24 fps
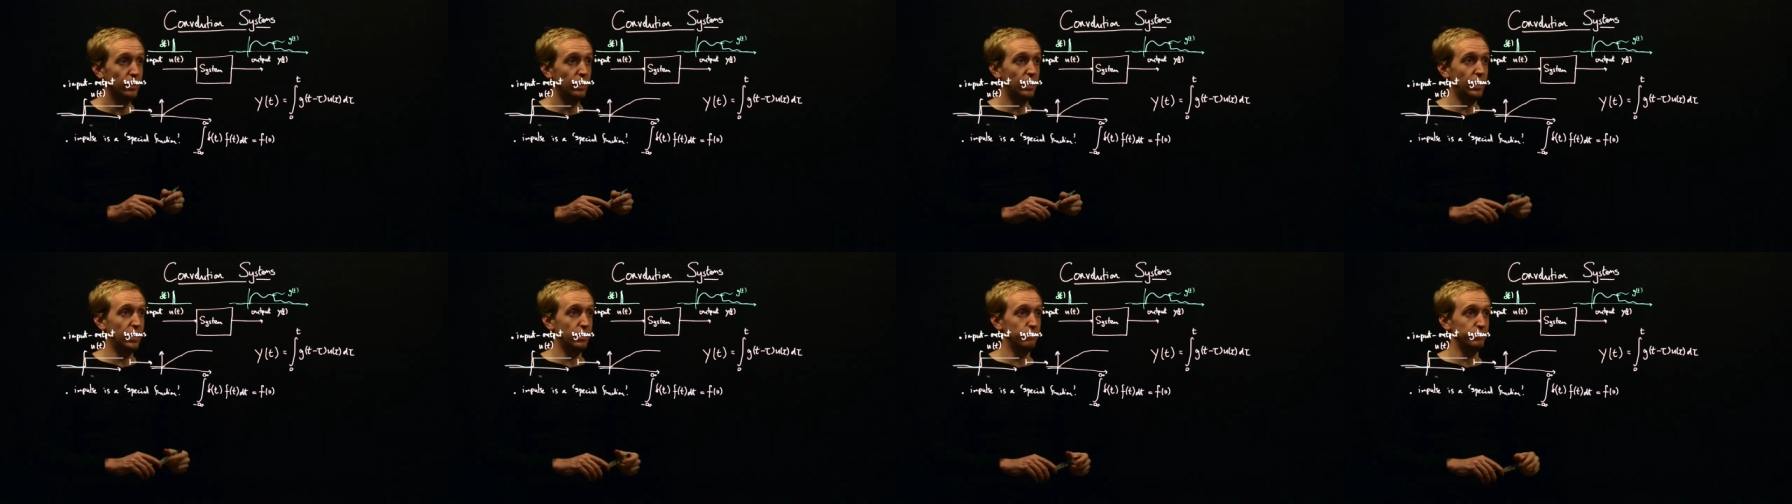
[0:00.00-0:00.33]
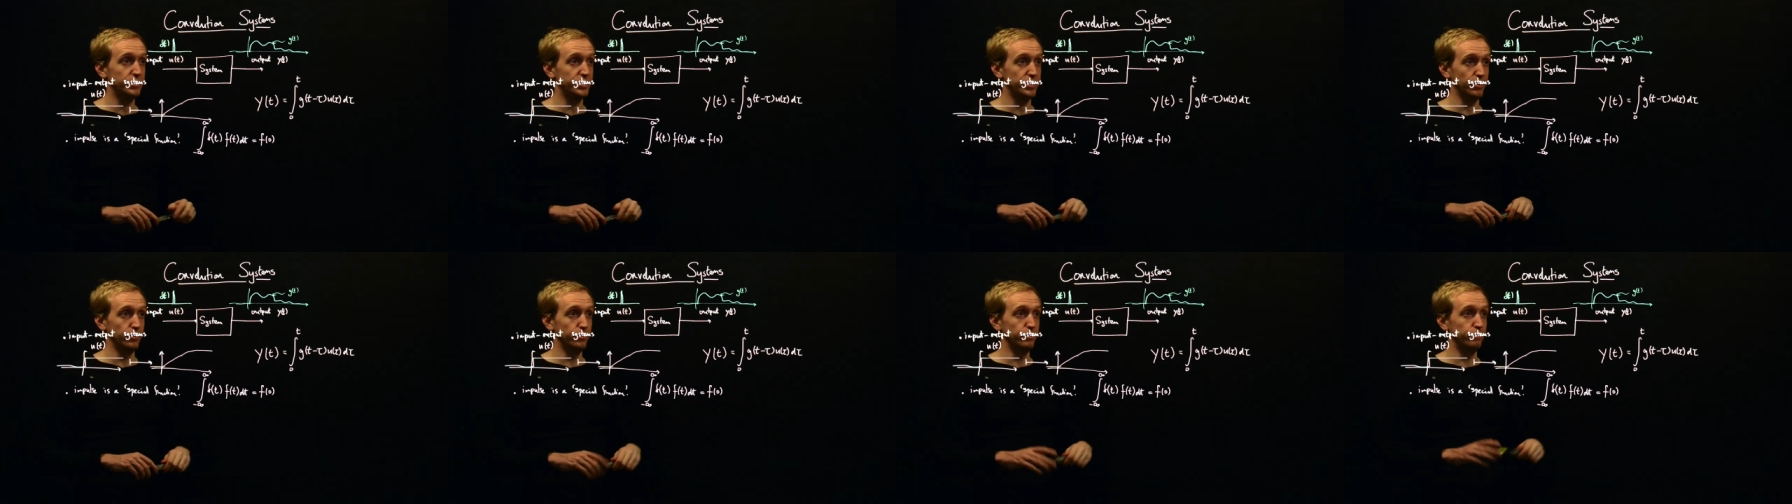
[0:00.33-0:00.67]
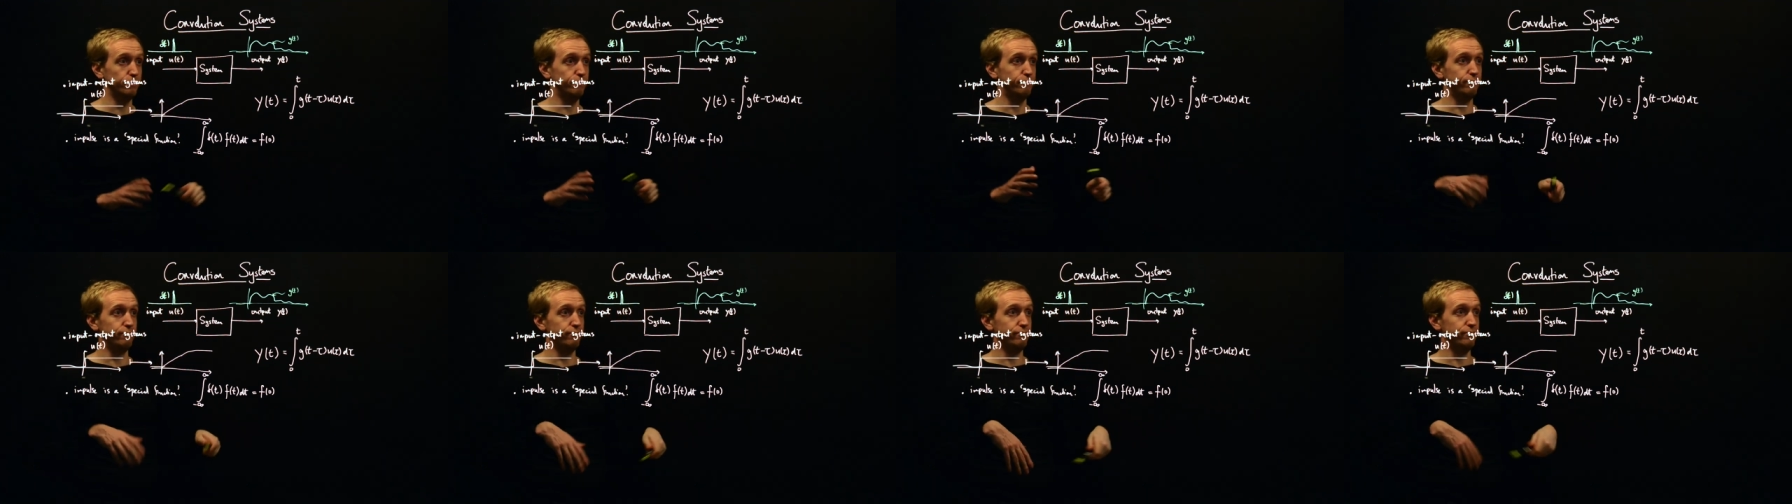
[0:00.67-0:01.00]
Um, so
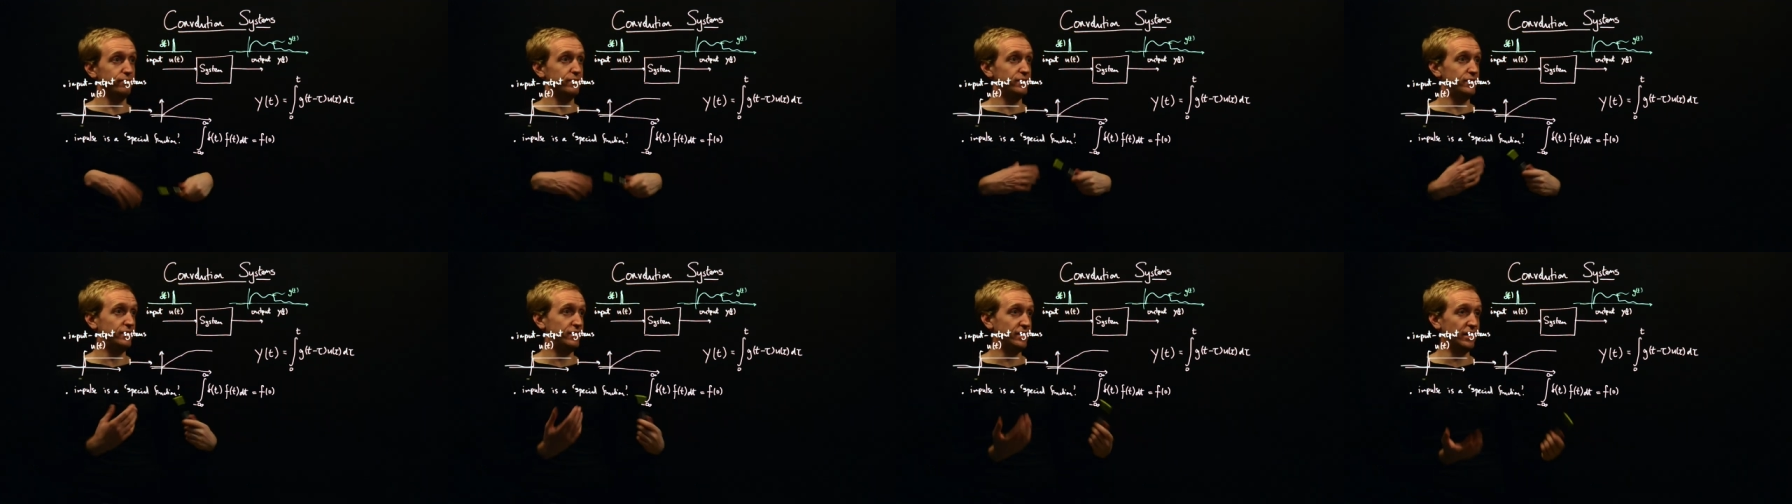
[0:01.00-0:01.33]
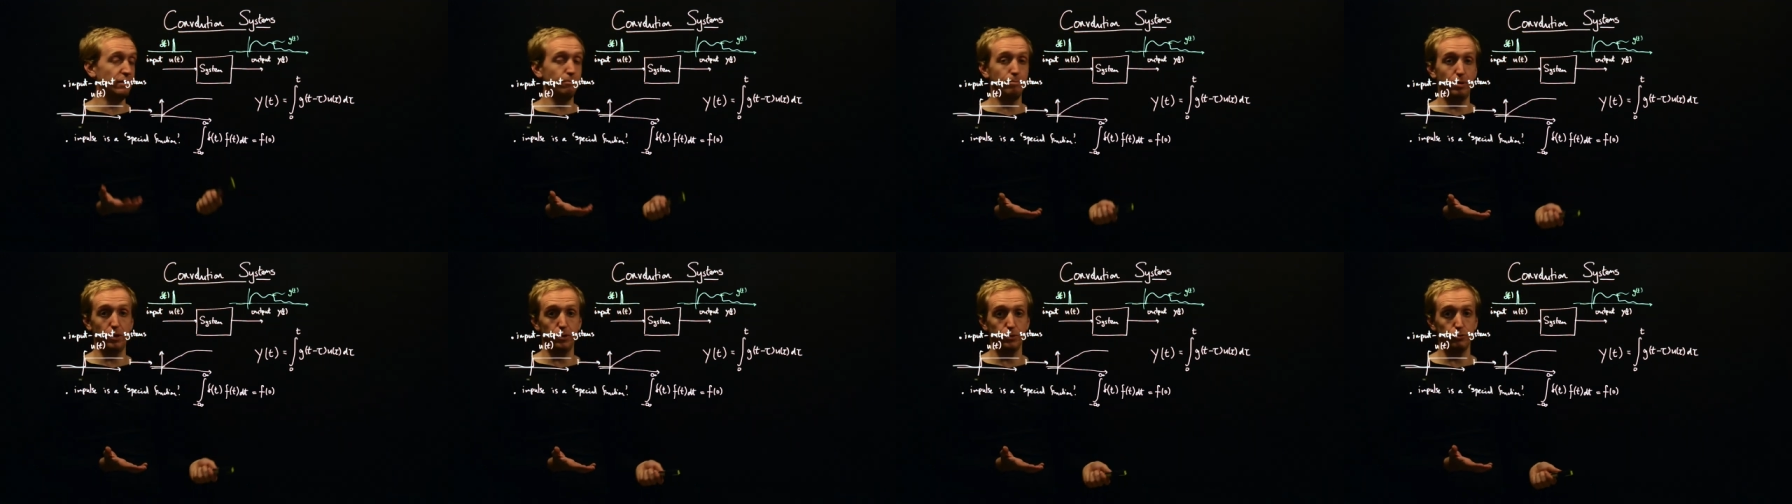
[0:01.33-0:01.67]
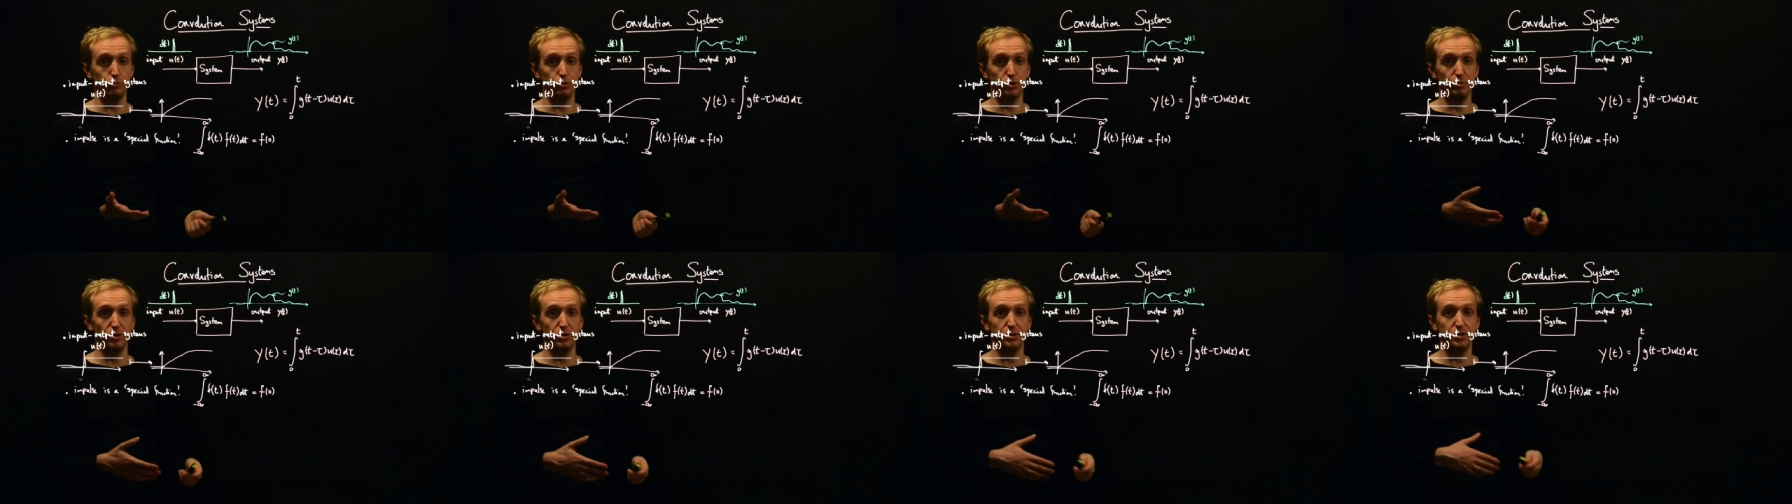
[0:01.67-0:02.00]
the impulse
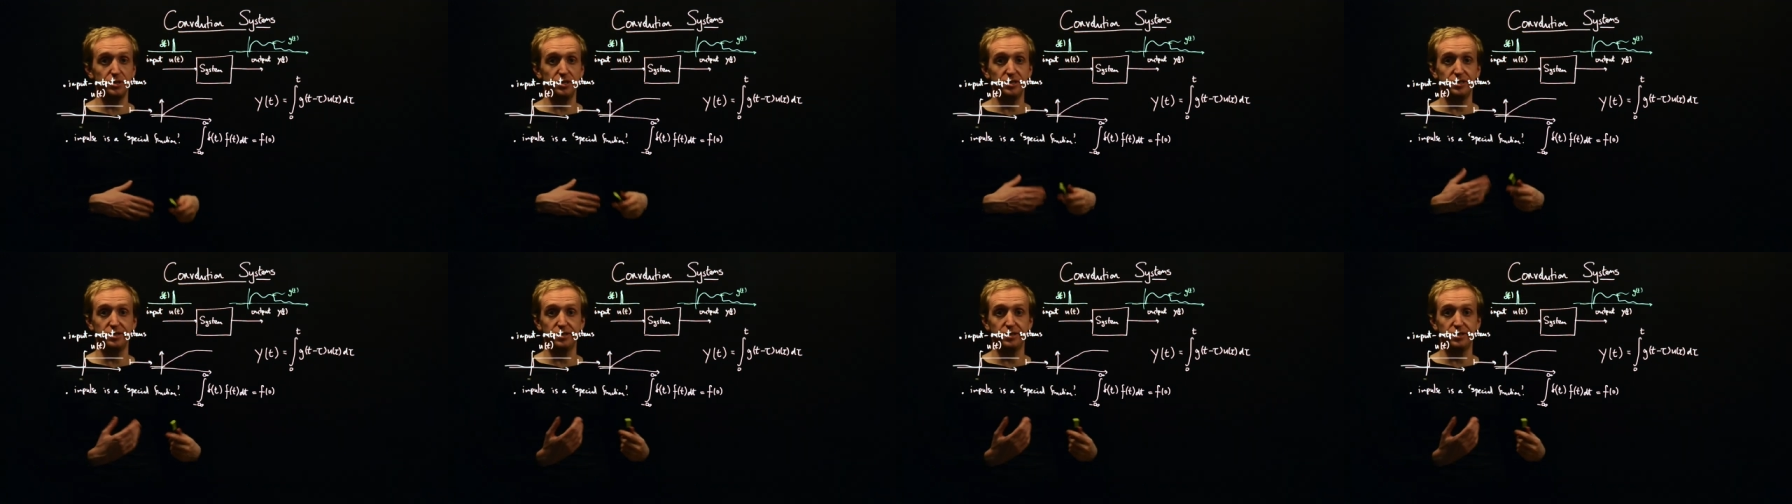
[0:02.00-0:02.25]
response